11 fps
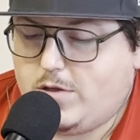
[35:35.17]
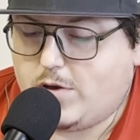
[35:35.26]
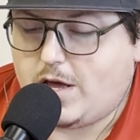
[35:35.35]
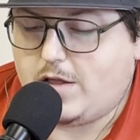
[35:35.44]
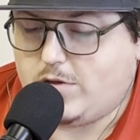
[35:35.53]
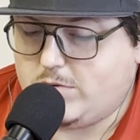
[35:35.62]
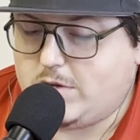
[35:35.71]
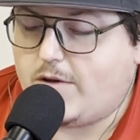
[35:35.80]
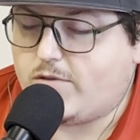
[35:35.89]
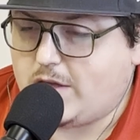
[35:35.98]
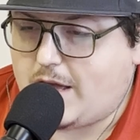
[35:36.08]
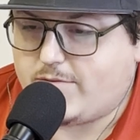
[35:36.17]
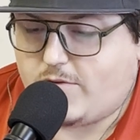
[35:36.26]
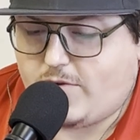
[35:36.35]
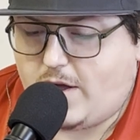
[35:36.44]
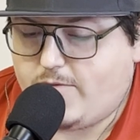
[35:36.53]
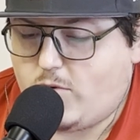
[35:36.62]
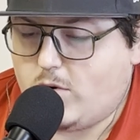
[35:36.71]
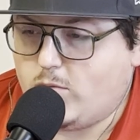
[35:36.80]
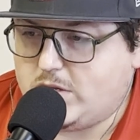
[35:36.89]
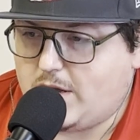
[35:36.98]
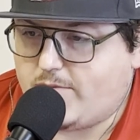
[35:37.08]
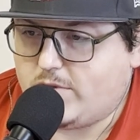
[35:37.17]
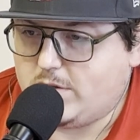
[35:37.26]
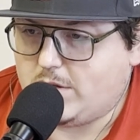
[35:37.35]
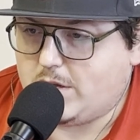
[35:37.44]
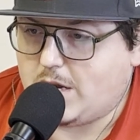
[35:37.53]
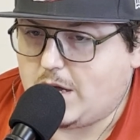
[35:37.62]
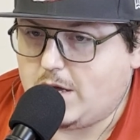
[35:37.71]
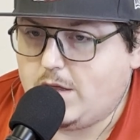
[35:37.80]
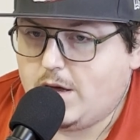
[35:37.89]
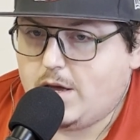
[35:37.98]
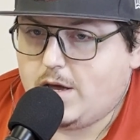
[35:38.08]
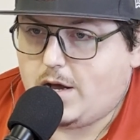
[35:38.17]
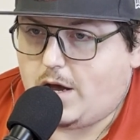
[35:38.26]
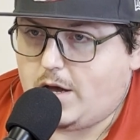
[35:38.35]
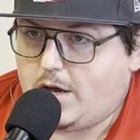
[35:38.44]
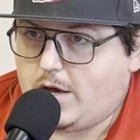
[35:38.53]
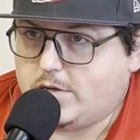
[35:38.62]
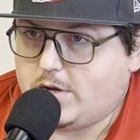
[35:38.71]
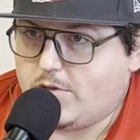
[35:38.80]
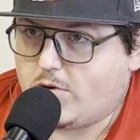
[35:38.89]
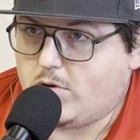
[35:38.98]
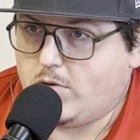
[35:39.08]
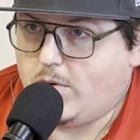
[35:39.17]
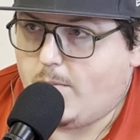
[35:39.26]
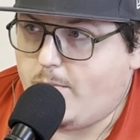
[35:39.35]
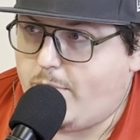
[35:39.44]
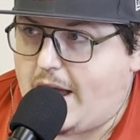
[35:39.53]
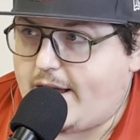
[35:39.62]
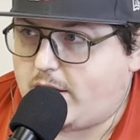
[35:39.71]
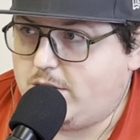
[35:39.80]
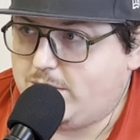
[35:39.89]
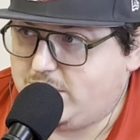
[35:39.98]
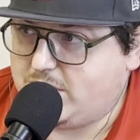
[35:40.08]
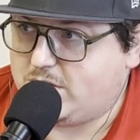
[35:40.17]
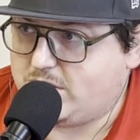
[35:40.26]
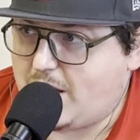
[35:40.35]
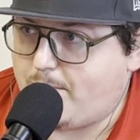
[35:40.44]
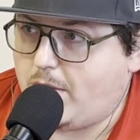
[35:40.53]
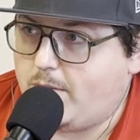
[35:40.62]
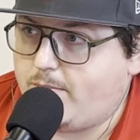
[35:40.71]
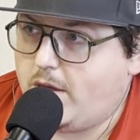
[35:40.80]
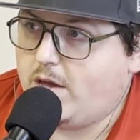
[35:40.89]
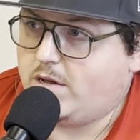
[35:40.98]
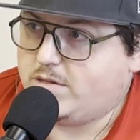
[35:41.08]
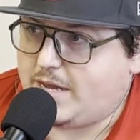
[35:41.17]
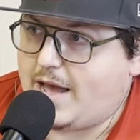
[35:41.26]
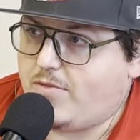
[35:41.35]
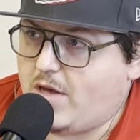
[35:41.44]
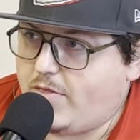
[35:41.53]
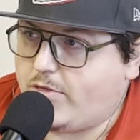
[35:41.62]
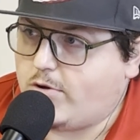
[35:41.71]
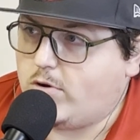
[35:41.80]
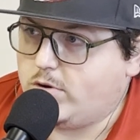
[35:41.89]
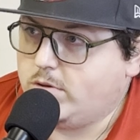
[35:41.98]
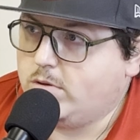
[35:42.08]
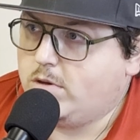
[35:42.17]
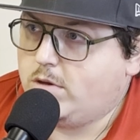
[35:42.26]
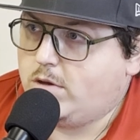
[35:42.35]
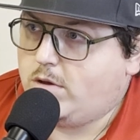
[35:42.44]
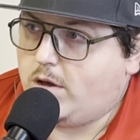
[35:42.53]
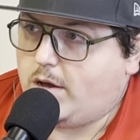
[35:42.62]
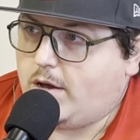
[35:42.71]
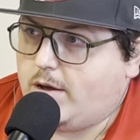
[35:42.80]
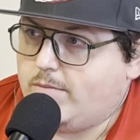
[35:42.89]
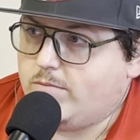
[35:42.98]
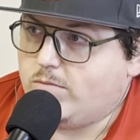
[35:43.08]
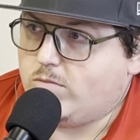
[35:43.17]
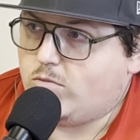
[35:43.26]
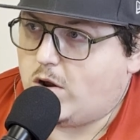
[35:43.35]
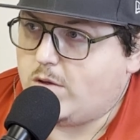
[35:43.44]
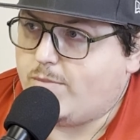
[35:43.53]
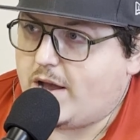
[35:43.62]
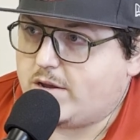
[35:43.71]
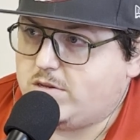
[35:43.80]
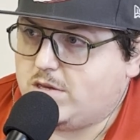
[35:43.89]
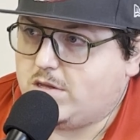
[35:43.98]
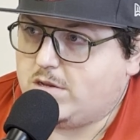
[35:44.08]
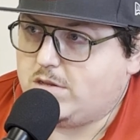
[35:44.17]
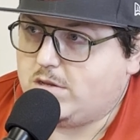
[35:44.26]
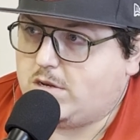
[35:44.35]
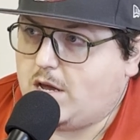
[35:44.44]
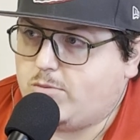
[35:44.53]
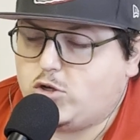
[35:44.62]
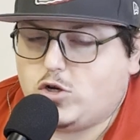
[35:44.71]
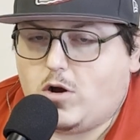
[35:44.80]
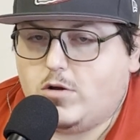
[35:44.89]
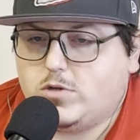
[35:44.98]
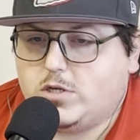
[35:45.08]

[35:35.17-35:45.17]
You definitely have to fight for it. We definitely need another back to step up to add that third running back to the depth chart.